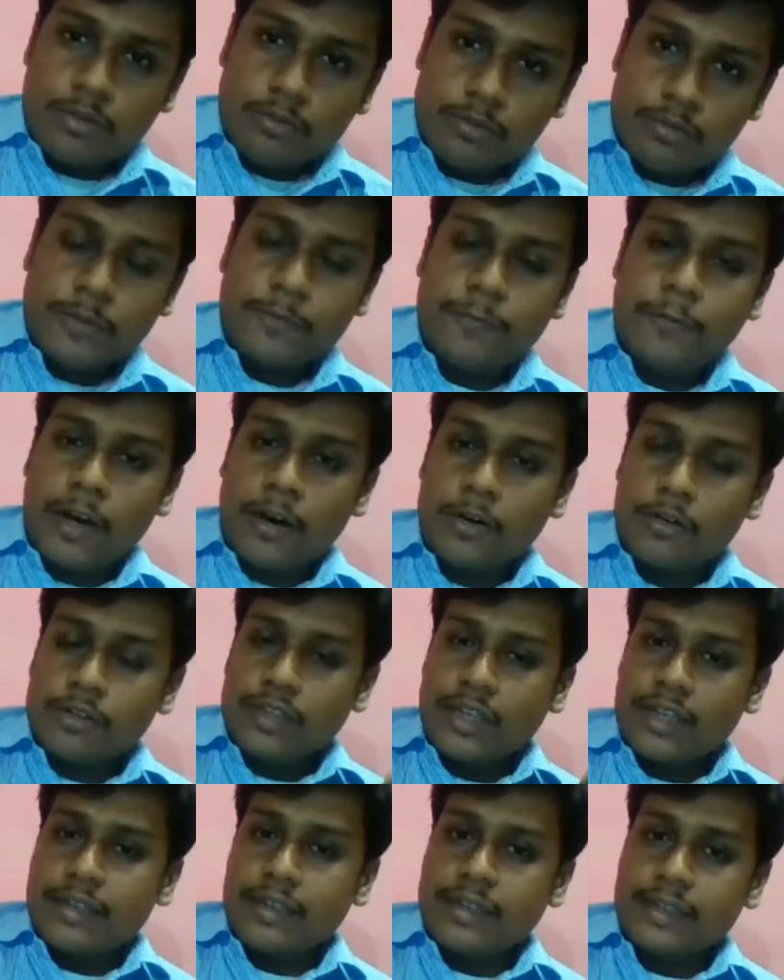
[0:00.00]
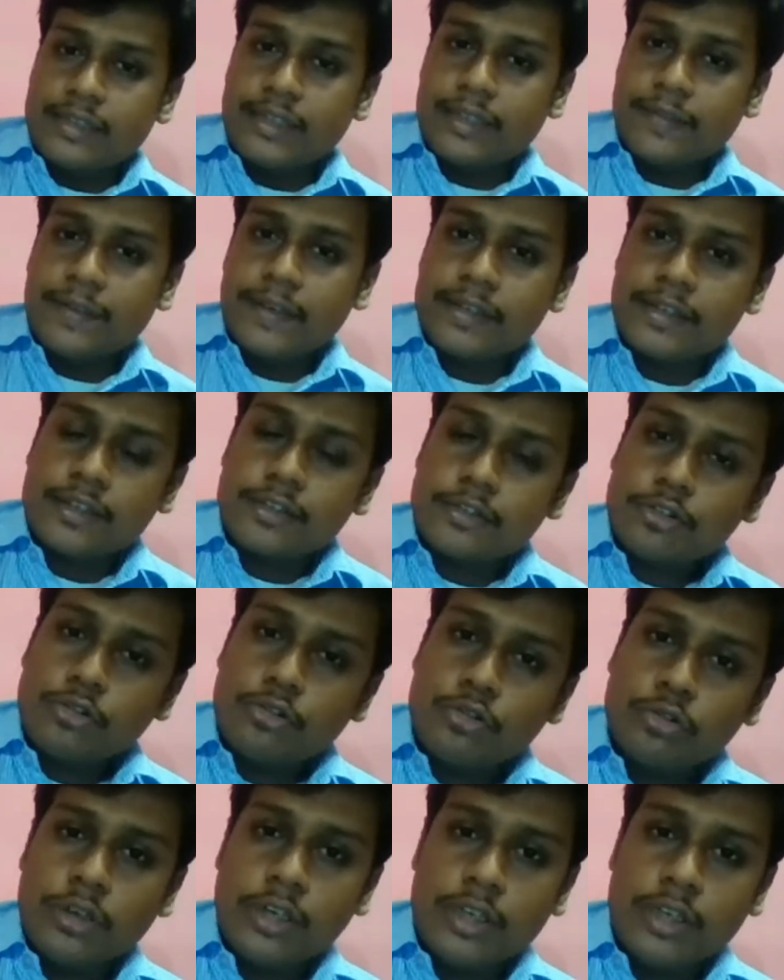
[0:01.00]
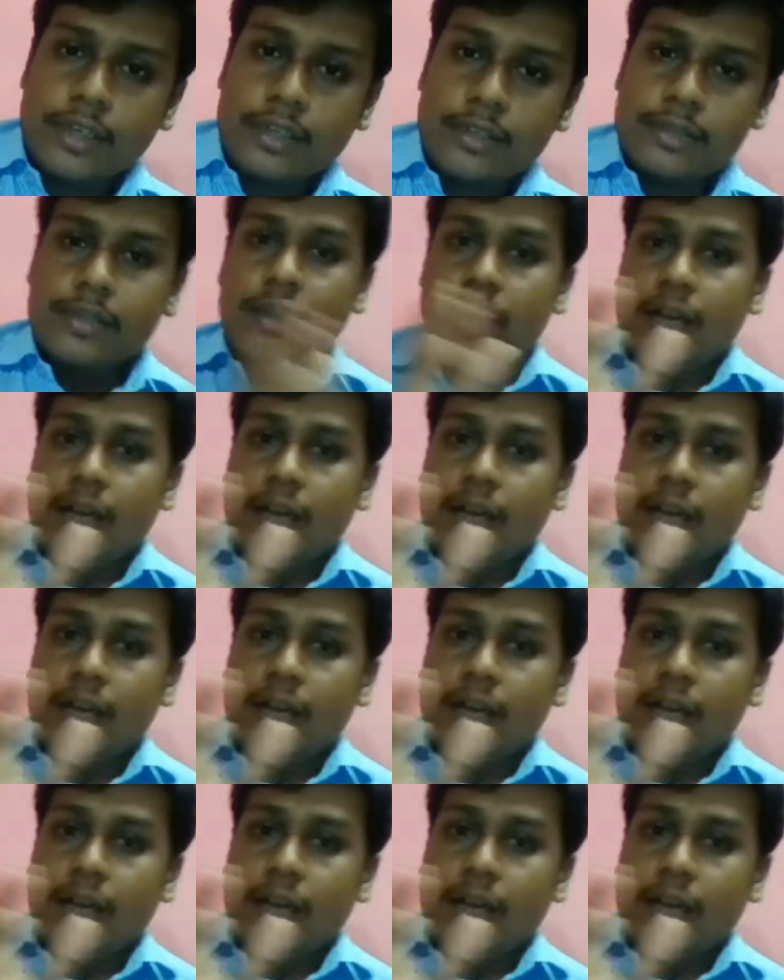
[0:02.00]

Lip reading: we found that it is divided into two layers: